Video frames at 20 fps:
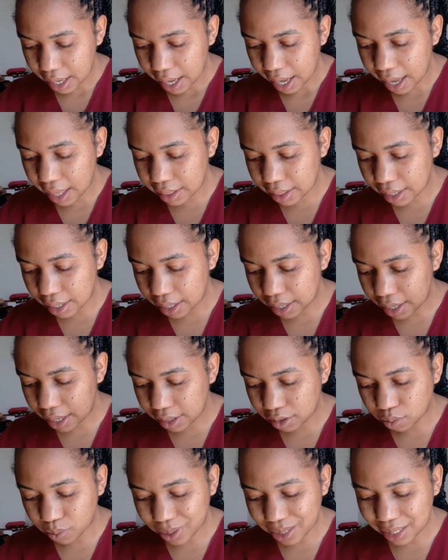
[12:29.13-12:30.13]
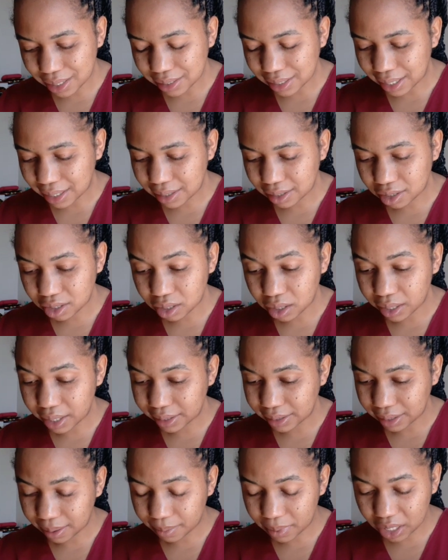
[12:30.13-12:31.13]
and then as well as additional
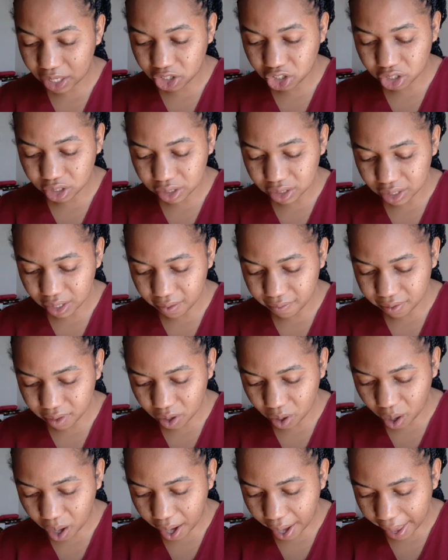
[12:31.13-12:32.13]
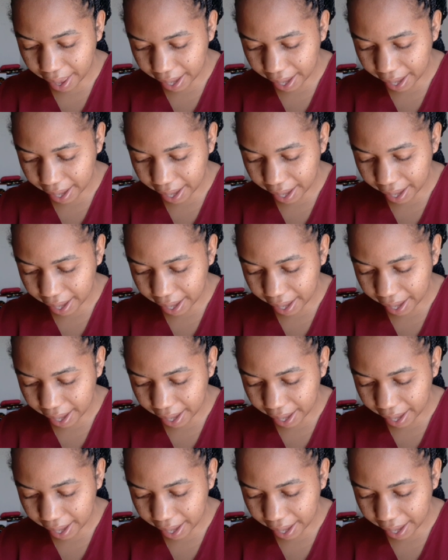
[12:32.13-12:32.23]
examinations if there are